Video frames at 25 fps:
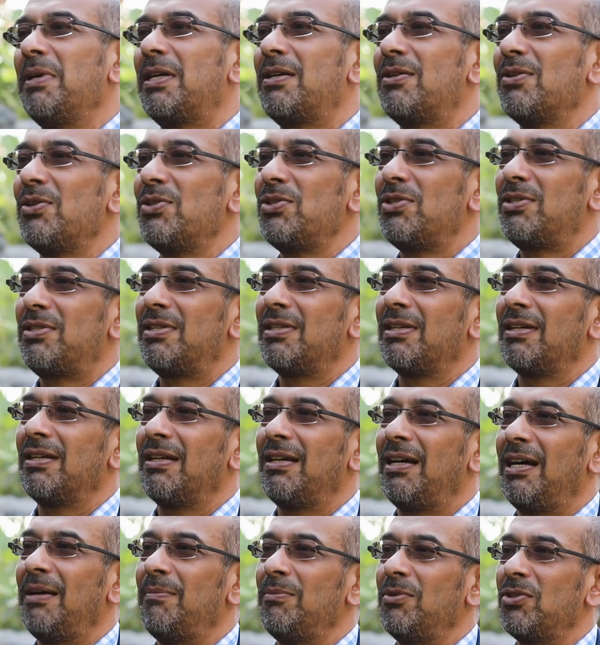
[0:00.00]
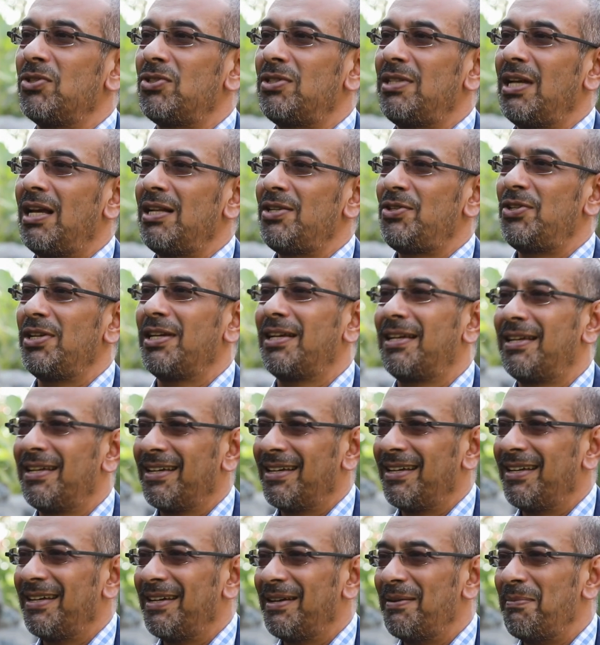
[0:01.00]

because I'm nostalgic,